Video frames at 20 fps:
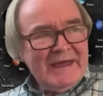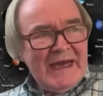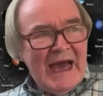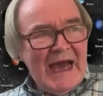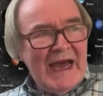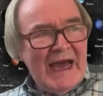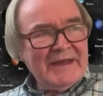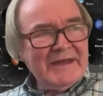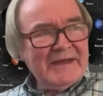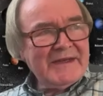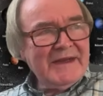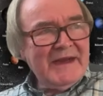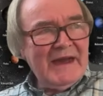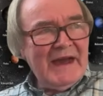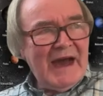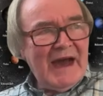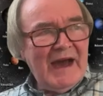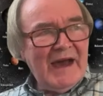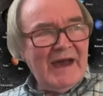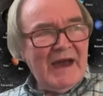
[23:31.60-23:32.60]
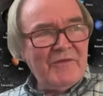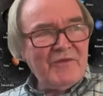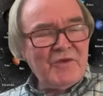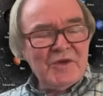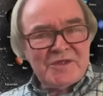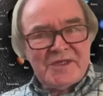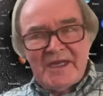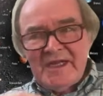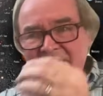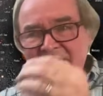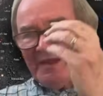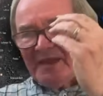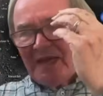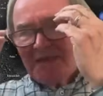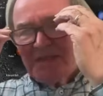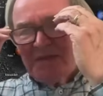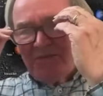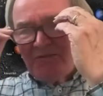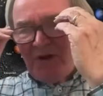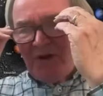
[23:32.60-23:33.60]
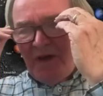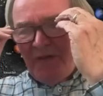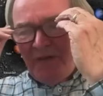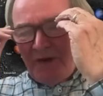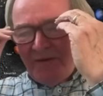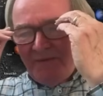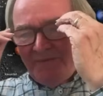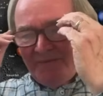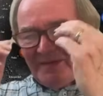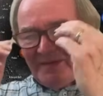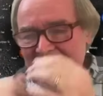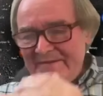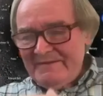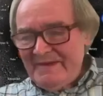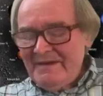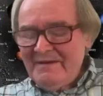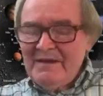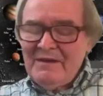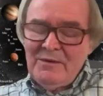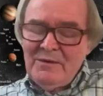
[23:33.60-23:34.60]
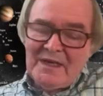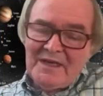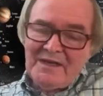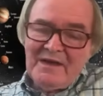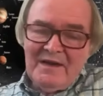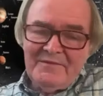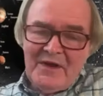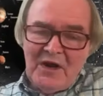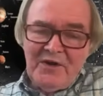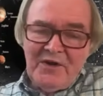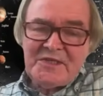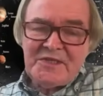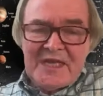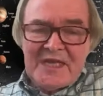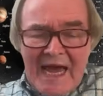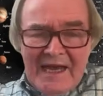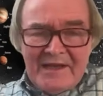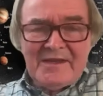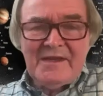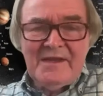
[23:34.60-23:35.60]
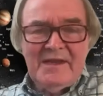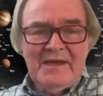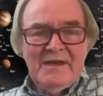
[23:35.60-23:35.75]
And of course, that's a rather, well, a very sad